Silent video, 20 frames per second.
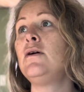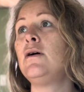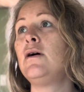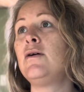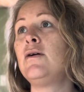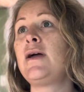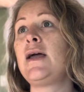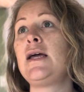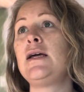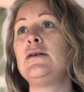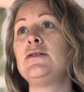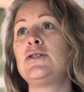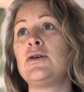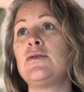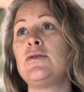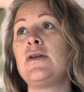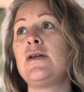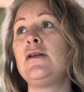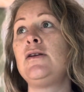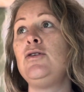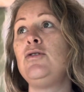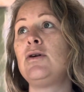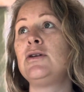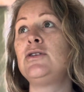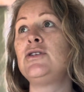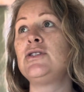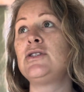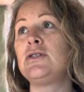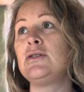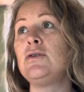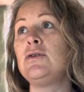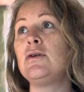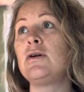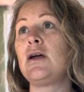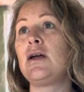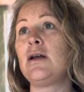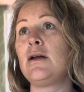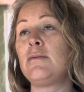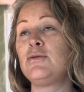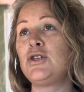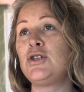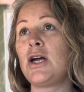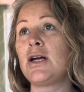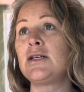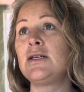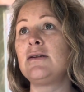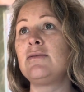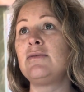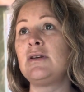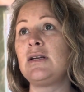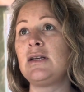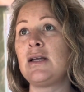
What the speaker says: Okay, so then you could just look at objectively,